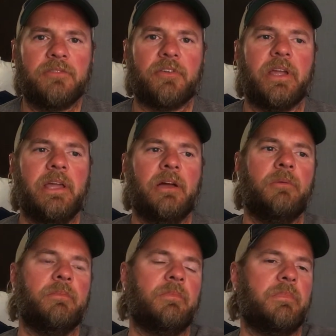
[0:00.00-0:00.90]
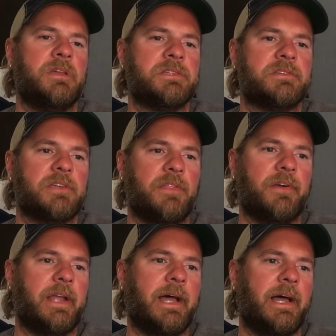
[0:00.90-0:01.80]
for him, as a
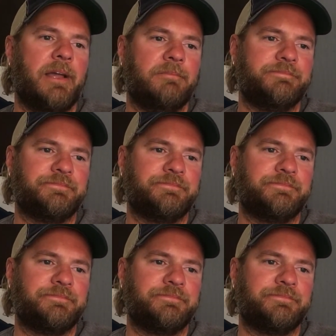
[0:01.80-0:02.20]
Southern guy,